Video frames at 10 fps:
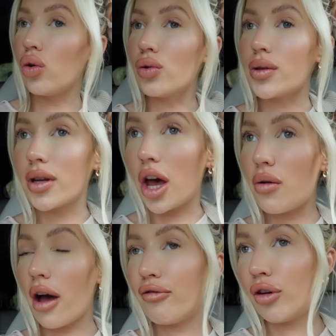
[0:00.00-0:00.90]
Also,
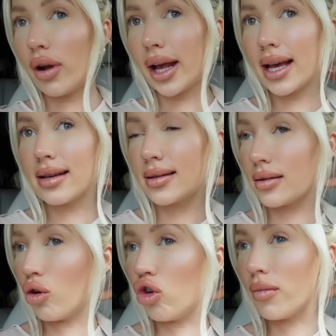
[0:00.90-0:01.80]
I feel like it's
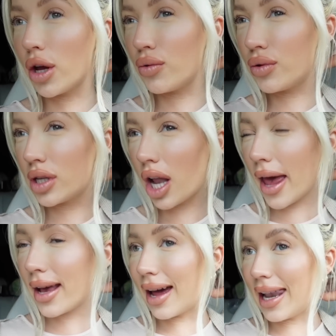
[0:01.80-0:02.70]
almost
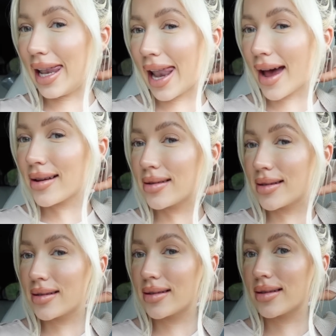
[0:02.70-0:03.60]
like less